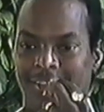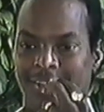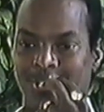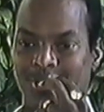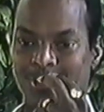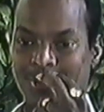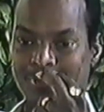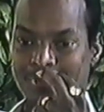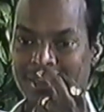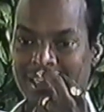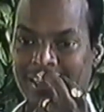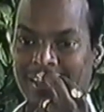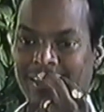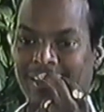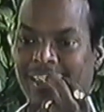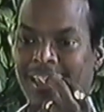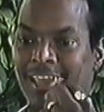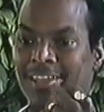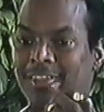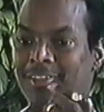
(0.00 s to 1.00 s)
to me
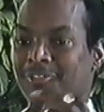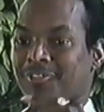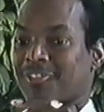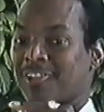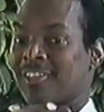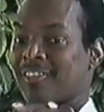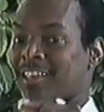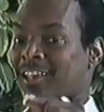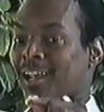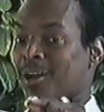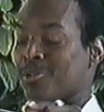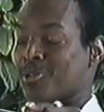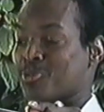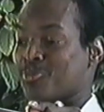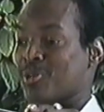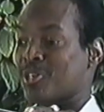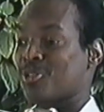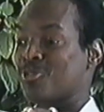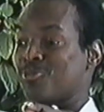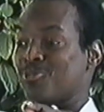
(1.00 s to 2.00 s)
and the friend that I was
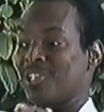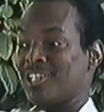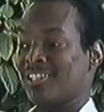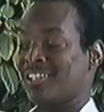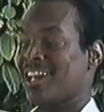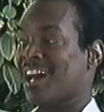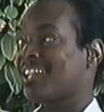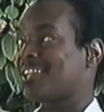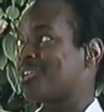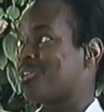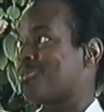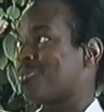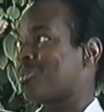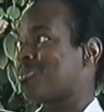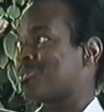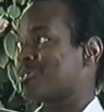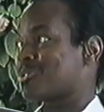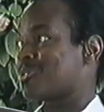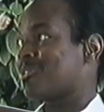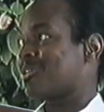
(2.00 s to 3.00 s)
with who did not know what
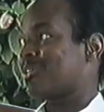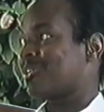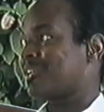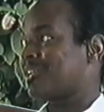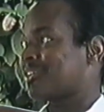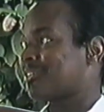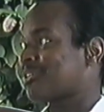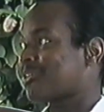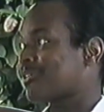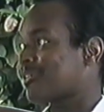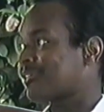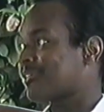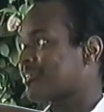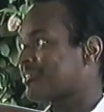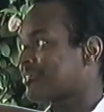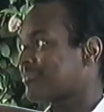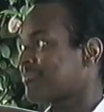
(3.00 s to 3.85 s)
was going on, Kirk.